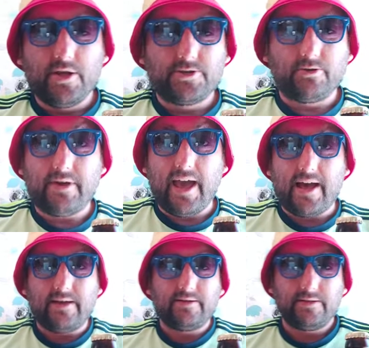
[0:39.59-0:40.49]
So
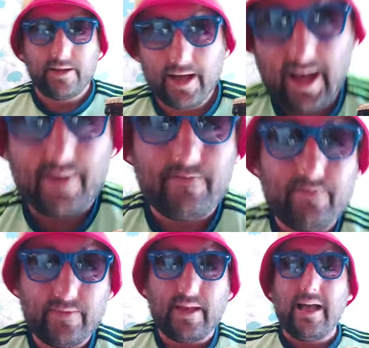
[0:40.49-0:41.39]
yeah, I've
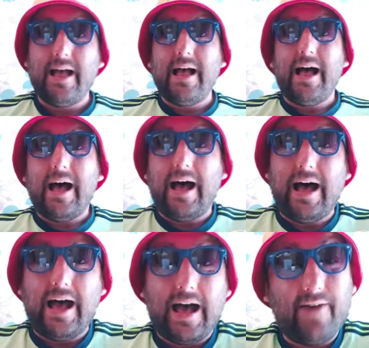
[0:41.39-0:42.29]

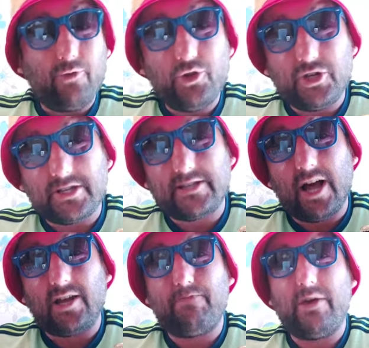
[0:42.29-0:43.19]
only just
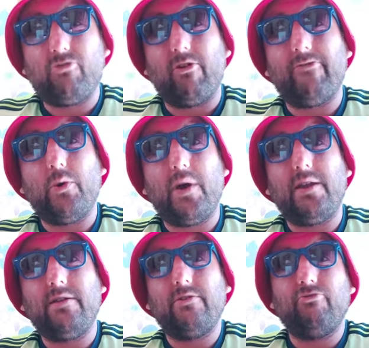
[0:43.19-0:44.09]
started beer
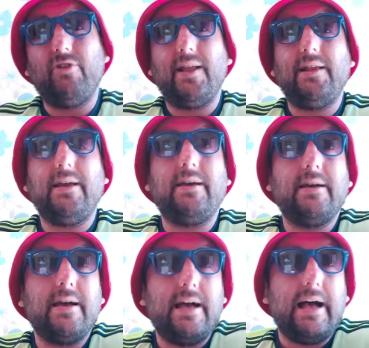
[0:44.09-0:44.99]
reviewing, really.
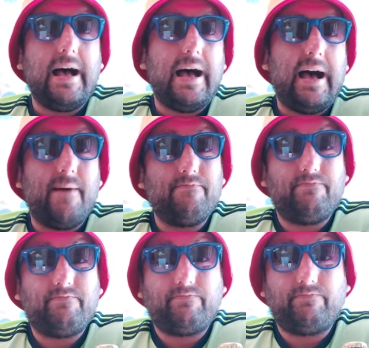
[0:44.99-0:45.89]

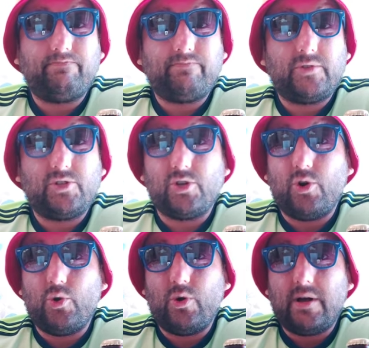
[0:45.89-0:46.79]

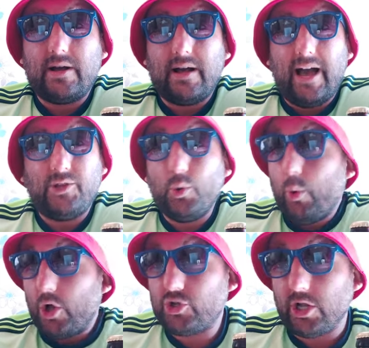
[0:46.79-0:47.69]
So I do
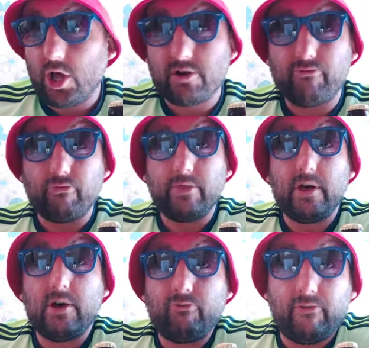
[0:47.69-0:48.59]
watch a lot of
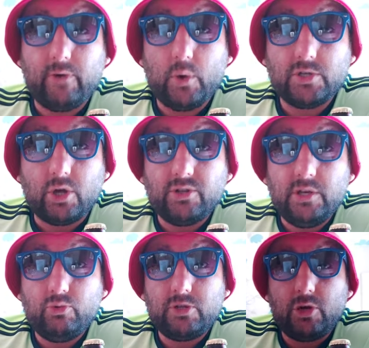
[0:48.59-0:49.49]
the reviewers on
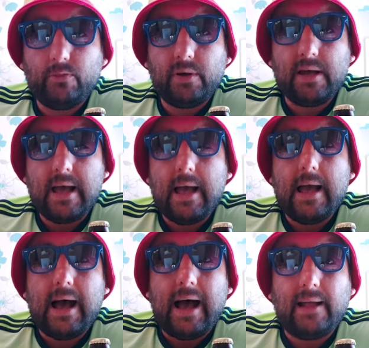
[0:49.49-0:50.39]
YouTube.
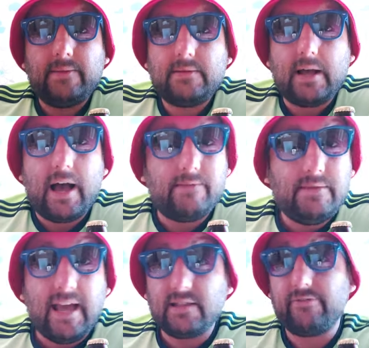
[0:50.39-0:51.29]
And I'm
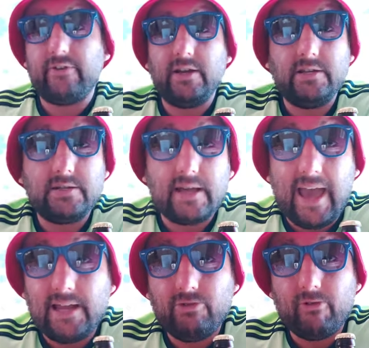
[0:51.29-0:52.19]
yet to find
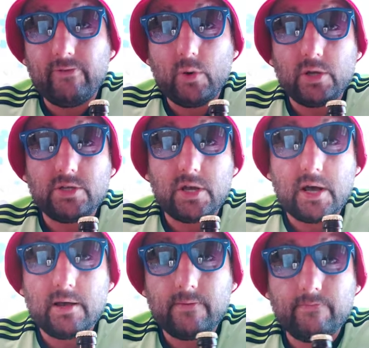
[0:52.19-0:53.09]
any reviewer
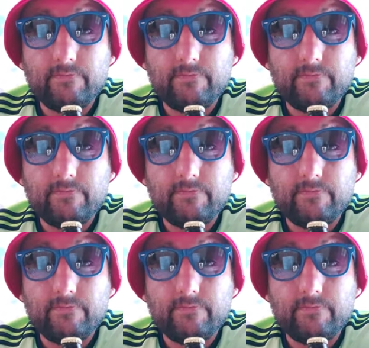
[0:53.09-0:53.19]
to